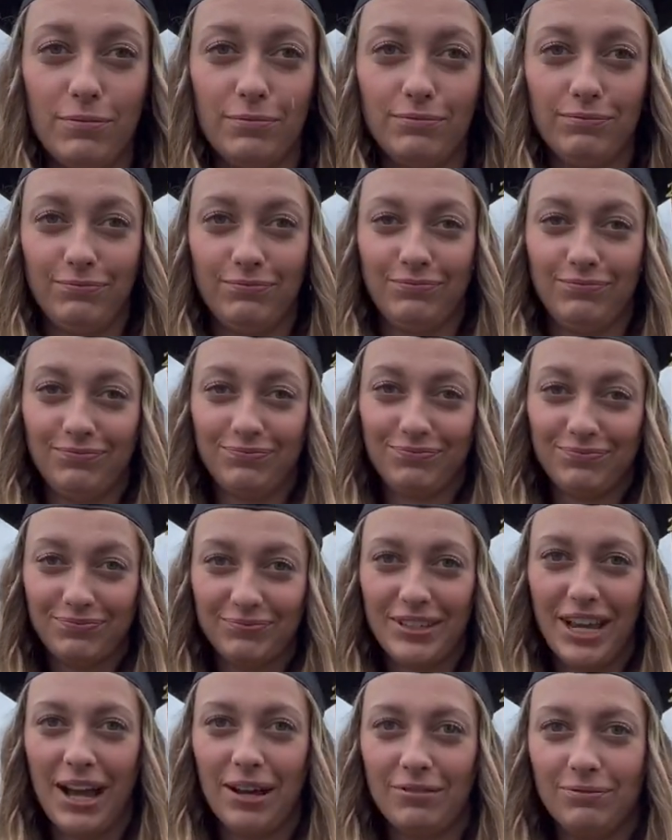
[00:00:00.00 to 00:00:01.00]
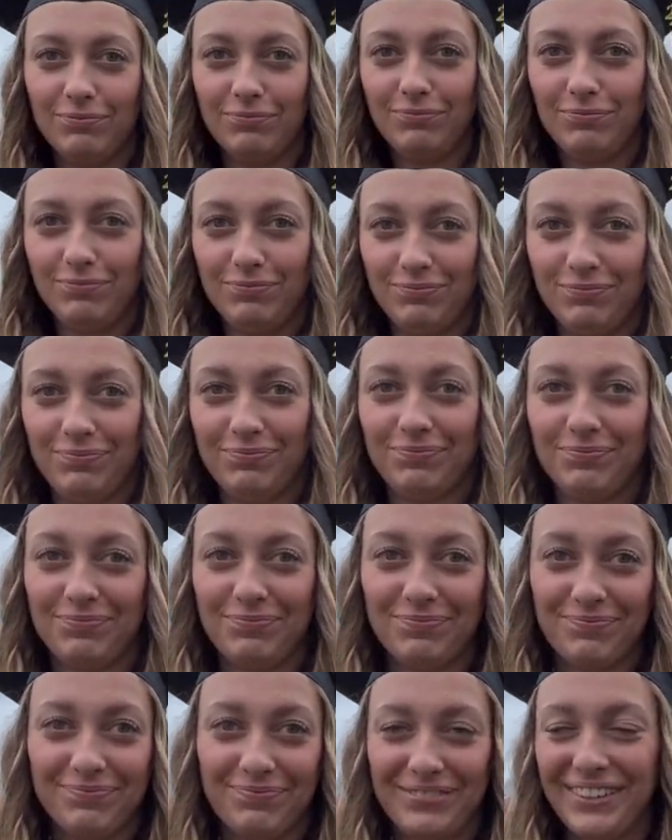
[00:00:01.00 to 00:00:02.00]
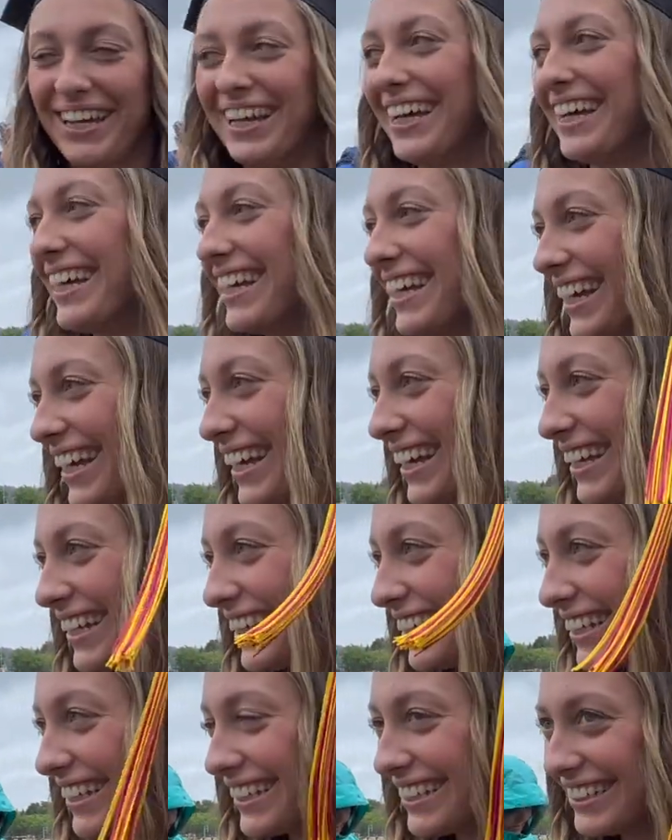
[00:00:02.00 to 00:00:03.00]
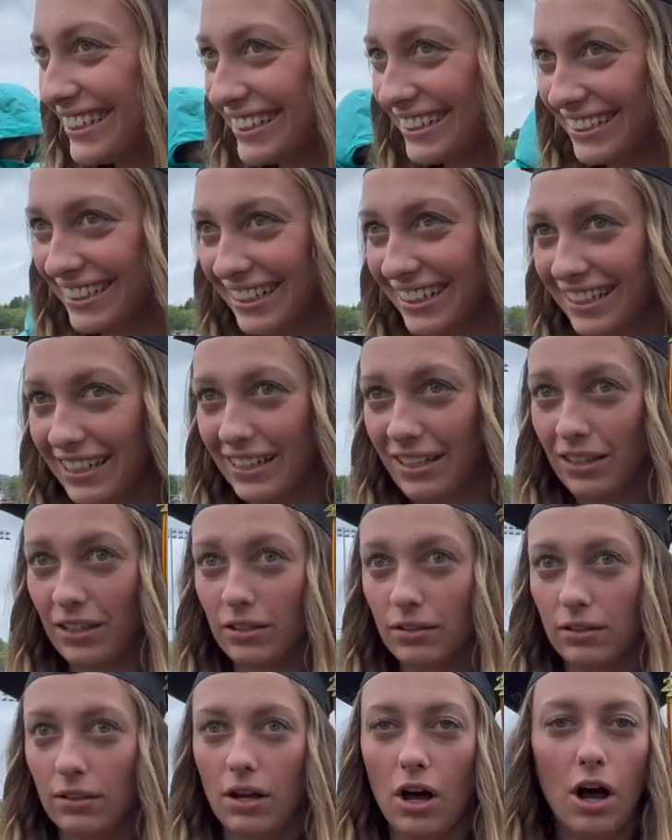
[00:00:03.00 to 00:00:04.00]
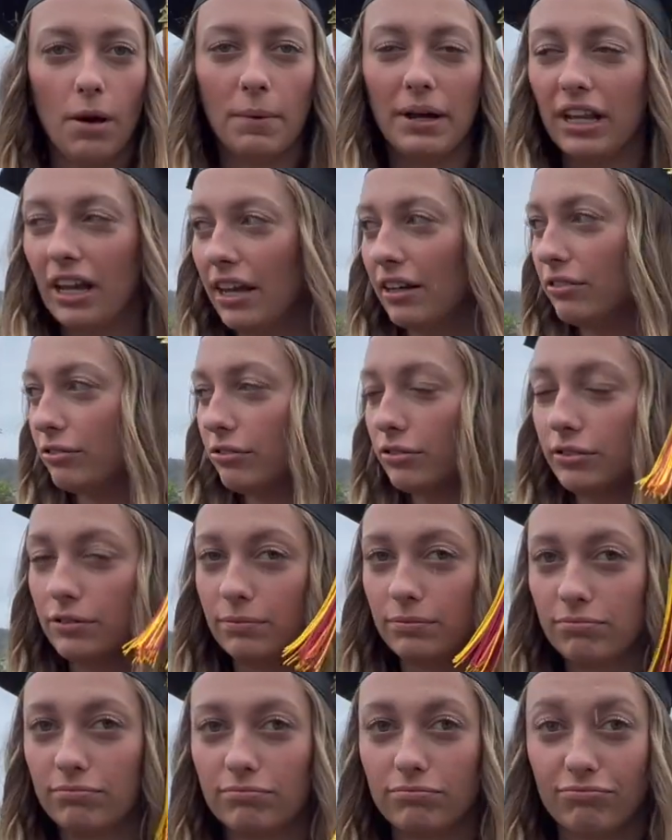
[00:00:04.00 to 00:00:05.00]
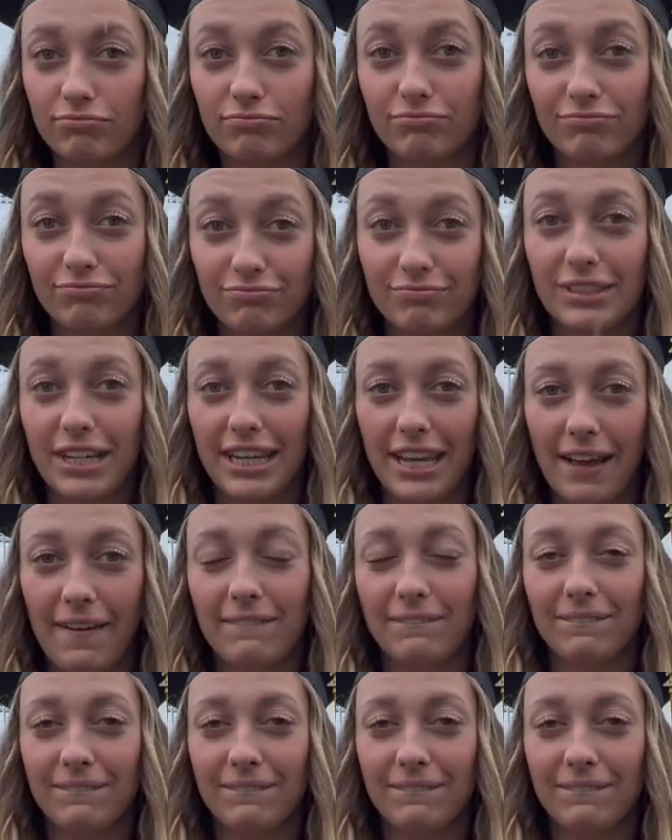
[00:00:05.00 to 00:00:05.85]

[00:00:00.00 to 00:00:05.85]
Iowa. Yeah. Nice. How long have you played softball? All my life. All your life. Yeah.